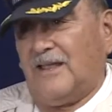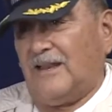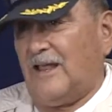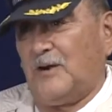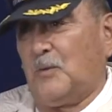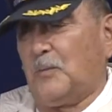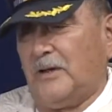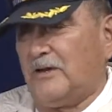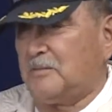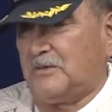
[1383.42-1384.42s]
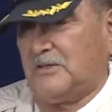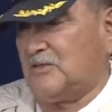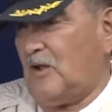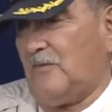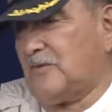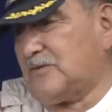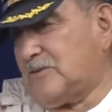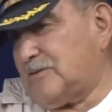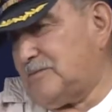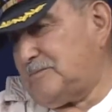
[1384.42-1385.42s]
and I know better, but this
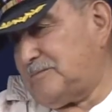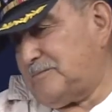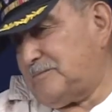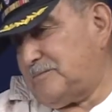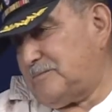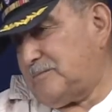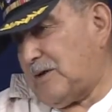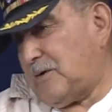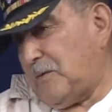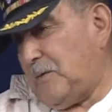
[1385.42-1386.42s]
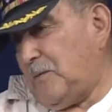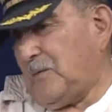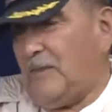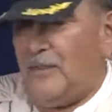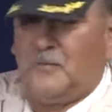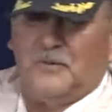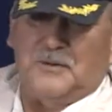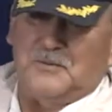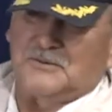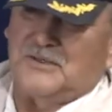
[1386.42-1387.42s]
officer, I don't know, what
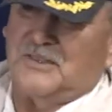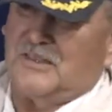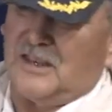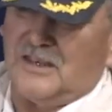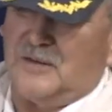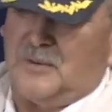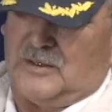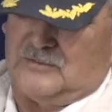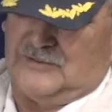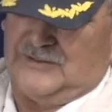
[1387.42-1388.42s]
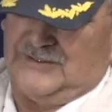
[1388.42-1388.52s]
was he thinking about?